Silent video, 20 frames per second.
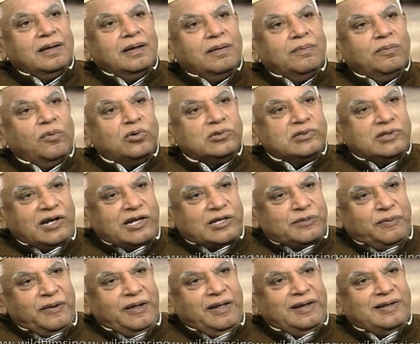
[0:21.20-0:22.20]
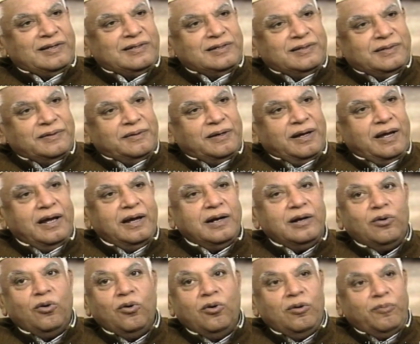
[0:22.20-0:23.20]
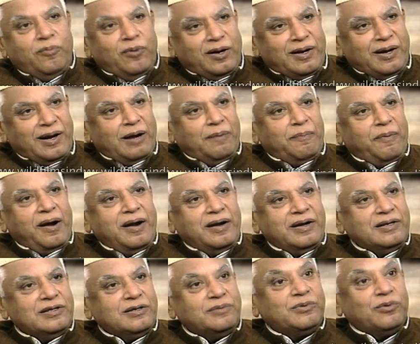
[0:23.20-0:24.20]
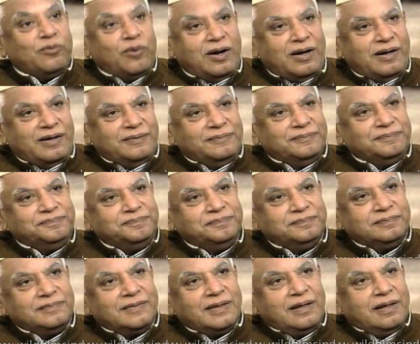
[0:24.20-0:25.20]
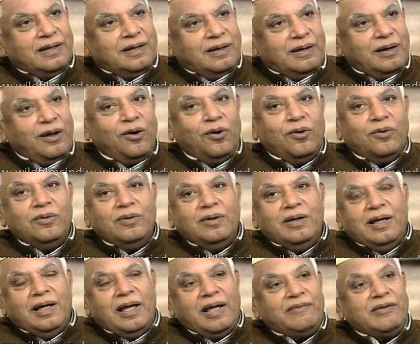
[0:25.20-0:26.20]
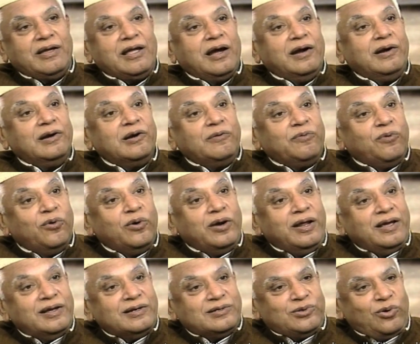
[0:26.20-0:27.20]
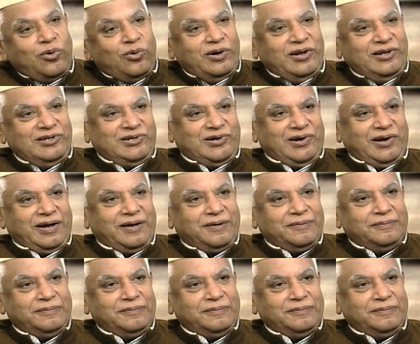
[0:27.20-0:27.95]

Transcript: most experienced and old political parties of the world, now having a 104 years old history.